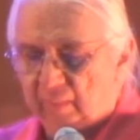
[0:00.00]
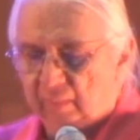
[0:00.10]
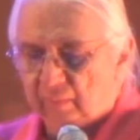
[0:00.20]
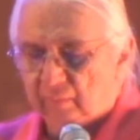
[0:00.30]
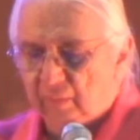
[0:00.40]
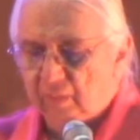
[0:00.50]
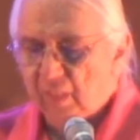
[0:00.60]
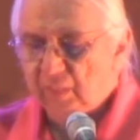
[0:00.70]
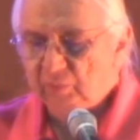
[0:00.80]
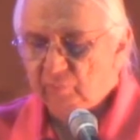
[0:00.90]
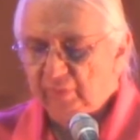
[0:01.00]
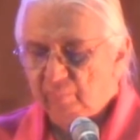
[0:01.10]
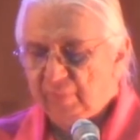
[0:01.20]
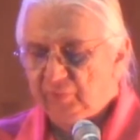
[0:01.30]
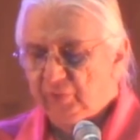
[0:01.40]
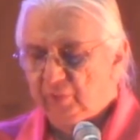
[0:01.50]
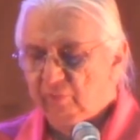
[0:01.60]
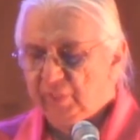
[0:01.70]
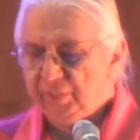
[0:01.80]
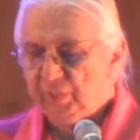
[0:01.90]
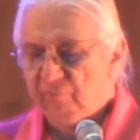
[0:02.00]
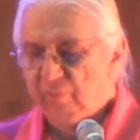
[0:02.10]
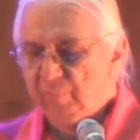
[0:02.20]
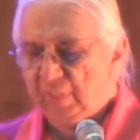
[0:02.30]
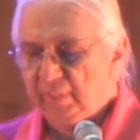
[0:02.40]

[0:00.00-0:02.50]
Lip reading: The caucus recommends the creation of a body